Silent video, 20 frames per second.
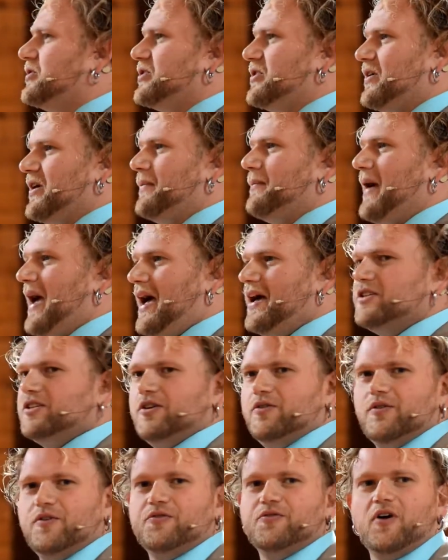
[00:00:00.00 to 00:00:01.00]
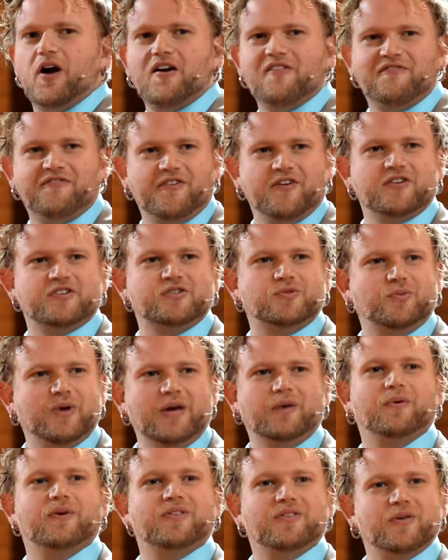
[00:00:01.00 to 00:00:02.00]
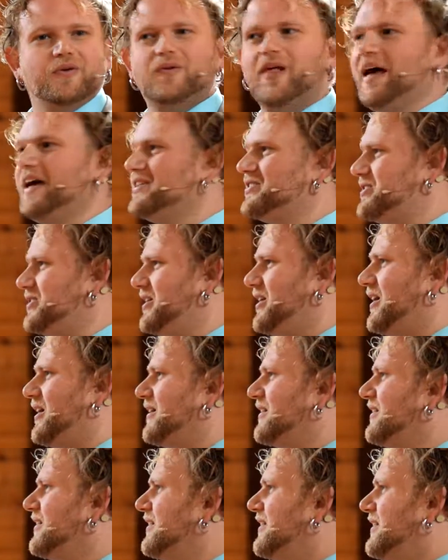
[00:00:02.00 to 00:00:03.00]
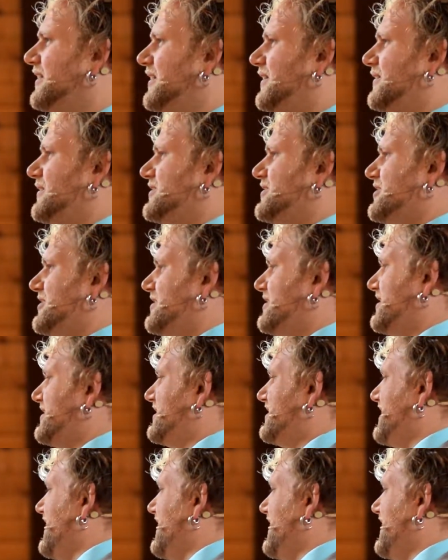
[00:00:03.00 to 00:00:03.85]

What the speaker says: during Passover for our first week with you last year. It was just this